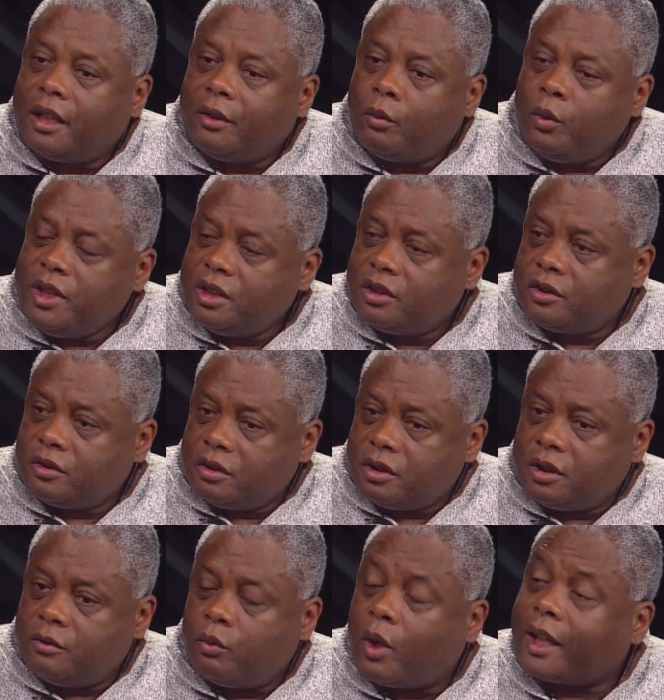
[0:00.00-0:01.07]
we
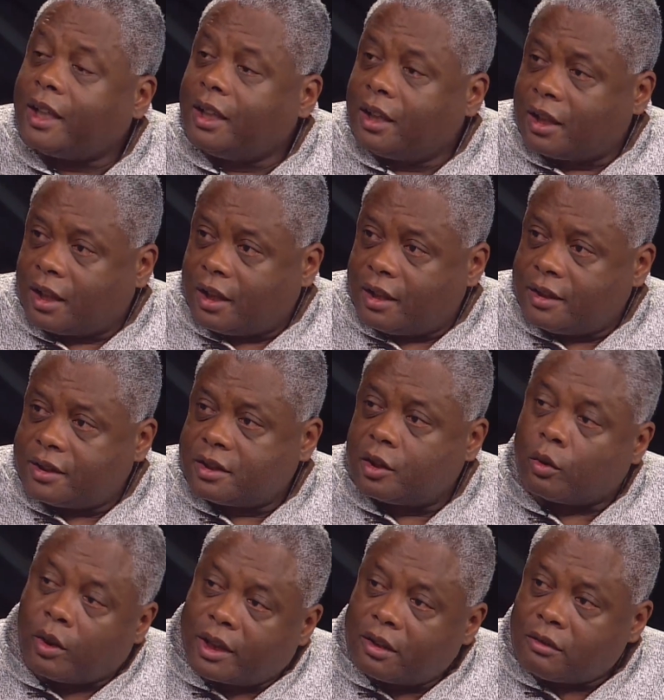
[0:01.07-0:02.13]
should recognize the
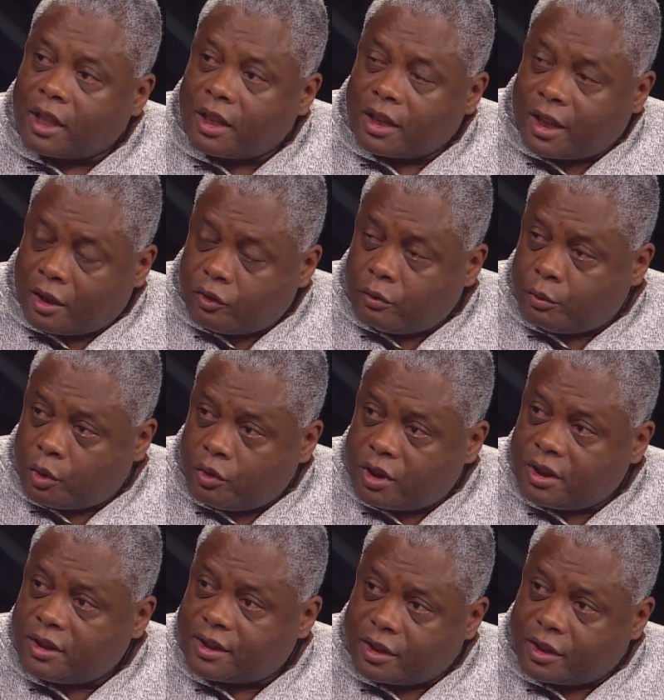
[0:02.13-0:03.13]
great contributions